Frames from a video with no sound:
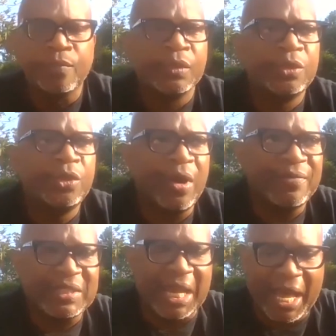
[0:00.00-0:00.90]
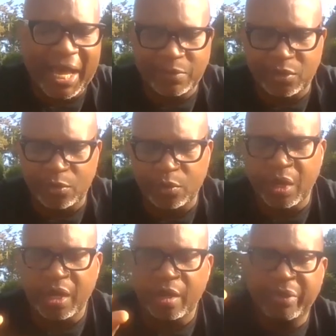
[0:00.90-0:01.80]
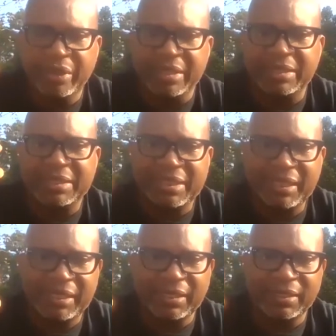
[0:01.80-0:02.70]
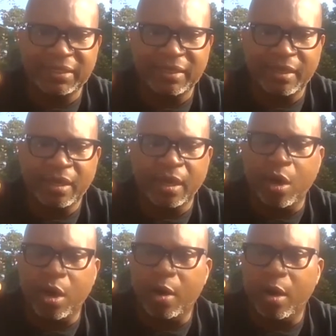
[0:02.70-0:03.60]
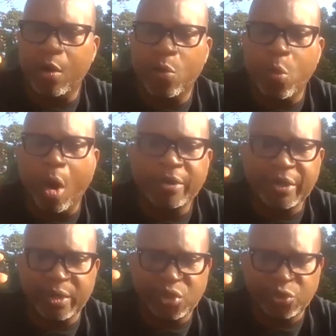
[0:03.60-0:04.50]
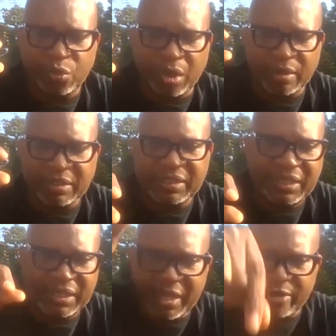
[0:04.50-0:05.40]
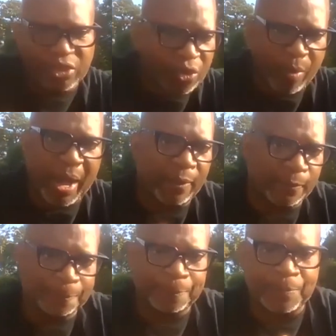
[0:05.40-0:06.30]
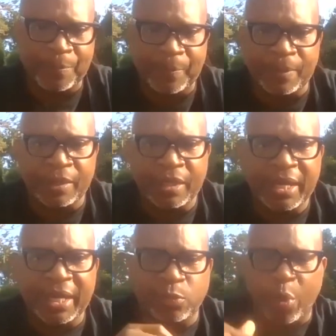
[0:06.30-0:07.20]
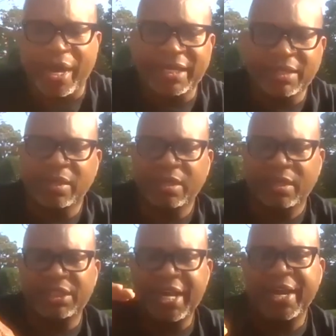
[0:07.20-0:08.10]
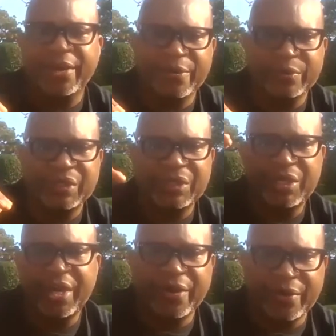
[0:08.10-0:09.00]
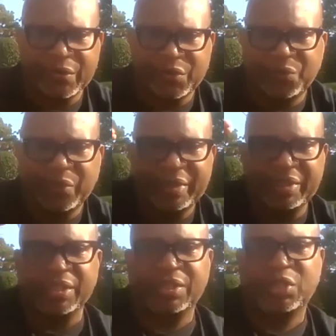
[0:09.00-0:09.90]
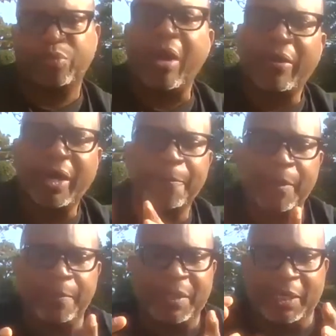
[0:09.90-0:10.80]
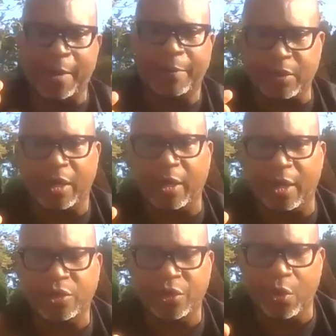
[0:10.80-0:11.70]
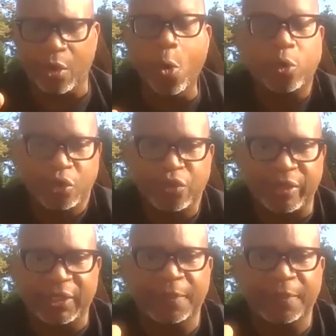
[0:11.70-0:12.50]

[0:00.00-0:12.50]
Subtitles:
You don't have time to put a seed, a walnut seed into the ground and wait years and years for it to sprout up and become a oak tree.